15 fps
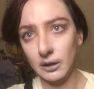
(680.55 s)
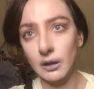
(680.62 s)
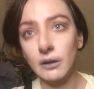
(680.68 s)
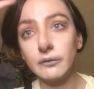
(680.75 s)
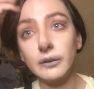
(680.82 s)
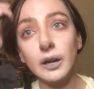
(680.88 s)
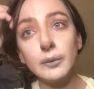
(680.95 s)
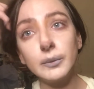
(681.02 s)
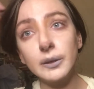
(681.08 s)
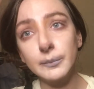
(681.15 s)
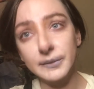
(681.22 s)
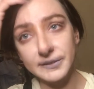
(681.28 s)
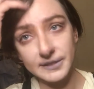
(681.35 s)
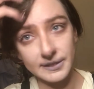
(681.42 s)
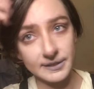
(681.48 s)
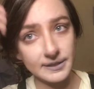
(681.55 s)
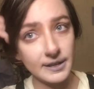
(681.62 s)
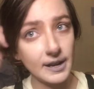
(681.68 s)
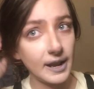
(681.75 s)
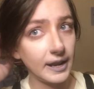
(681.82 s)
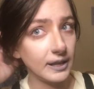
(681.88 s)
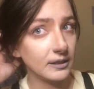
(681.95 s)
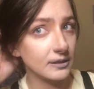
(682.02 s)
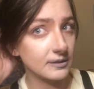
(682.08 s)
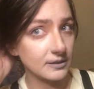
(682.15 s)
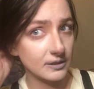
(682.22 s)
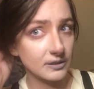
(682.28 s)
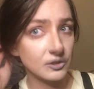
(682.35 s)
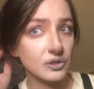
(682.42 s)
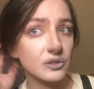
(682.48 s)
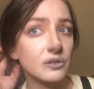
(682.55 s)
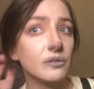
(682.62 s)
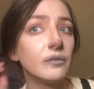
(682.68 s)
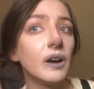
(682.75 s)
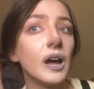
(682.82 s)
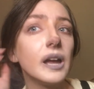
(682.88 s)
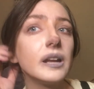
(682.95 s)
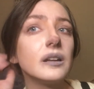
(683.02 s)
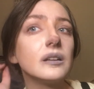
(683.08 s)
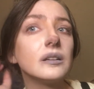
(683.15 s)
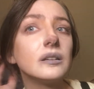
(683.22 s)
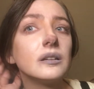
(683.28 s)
for our purposes tonight, this is just fine.